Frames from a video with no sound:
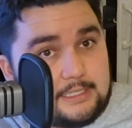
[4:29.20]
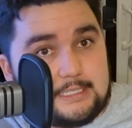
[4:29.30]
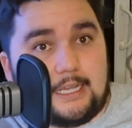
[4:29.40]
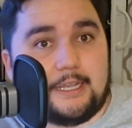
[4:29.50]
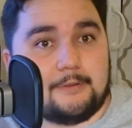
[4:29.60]

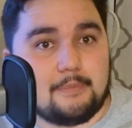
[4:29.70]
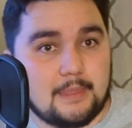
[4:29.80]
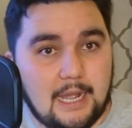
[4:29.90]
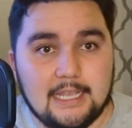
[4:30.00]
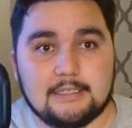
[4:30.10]
side,
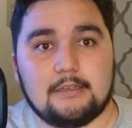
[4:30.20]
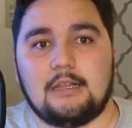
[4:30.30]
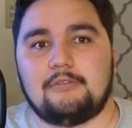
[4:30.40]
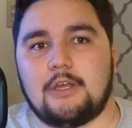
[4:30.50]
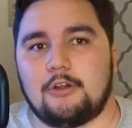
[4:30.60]
I still
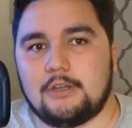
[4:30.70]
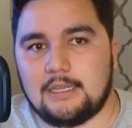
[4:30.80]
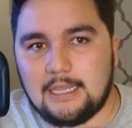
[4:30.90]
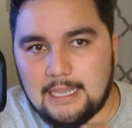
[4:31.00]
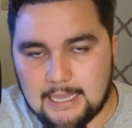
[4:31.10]
have not heard
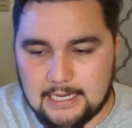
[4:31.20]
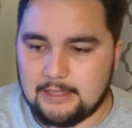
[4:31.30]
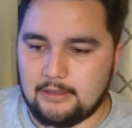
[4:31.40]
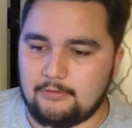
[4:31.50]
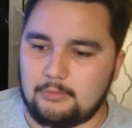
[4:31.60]

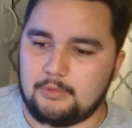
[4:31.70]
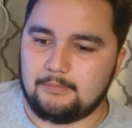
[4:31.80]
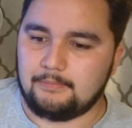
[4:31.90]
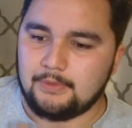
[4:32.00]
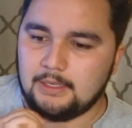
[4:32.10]
anything from
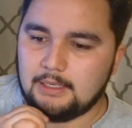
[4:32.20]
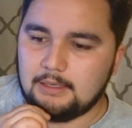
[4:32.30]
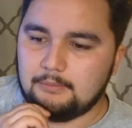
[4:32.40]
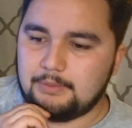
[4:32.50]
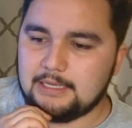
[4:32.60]
them.
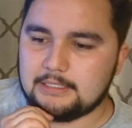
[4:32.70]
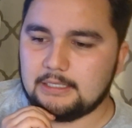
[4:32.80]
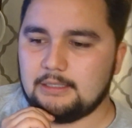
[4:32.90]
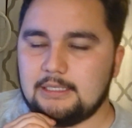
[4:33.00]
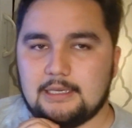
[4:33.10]

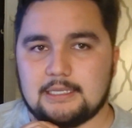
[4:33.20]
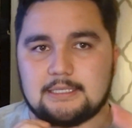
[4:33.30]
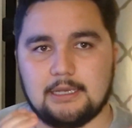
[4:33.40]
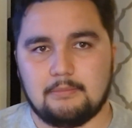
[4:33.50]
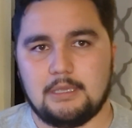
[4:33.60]
Basically, they
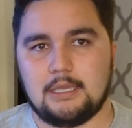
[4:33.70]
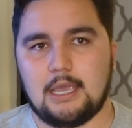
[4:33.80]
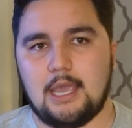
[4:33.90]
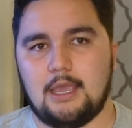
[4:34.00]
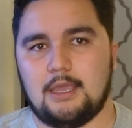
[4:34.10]
sent me
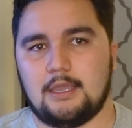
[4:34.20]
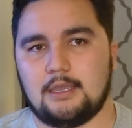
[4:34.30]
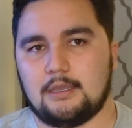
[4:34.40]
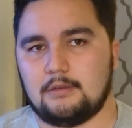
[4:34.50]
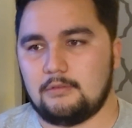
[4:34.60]

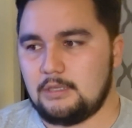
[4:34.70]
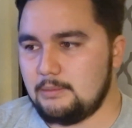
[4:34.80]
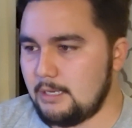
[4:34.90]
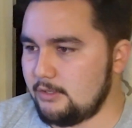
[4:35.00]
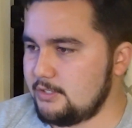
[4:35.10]
a
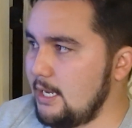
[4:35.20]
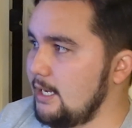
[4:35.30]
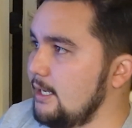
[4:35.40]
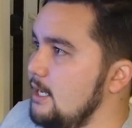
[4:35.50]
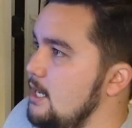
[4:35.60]
email
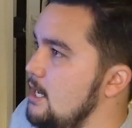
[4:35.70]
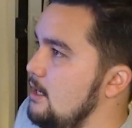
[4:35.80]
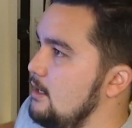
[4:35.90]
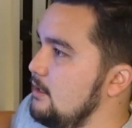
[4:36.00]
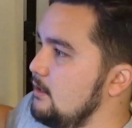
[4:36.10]
saying,
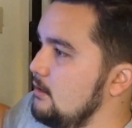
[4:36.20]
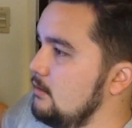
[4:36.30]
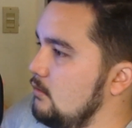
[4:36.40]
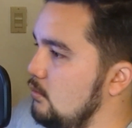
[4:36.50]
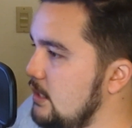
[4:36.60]

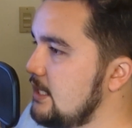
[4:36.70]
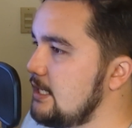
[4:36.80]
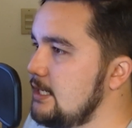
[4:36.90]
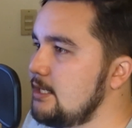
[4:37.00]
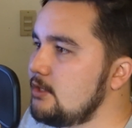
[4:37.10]
we
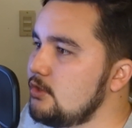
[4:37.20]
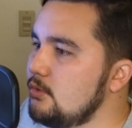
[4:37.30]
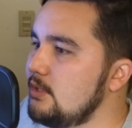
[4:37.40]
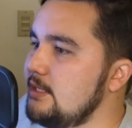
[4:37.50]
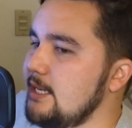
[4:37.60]
need
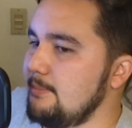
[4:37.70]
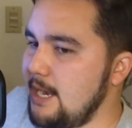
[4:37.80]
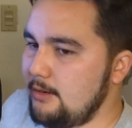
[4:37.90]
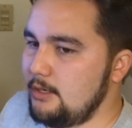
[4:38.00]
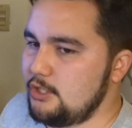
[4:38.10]
you to take a
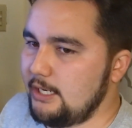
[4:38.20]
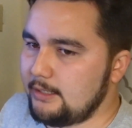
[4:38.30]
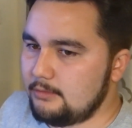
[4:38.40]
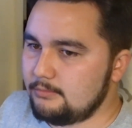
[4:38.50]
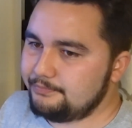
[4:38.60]
background
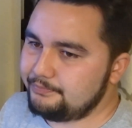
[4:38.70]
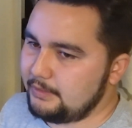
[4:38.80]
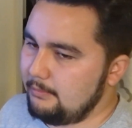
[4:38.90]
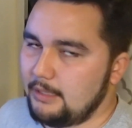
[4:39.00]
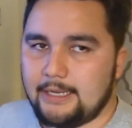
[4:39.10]
check.
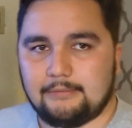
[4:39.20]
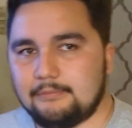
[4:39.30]
I'm like,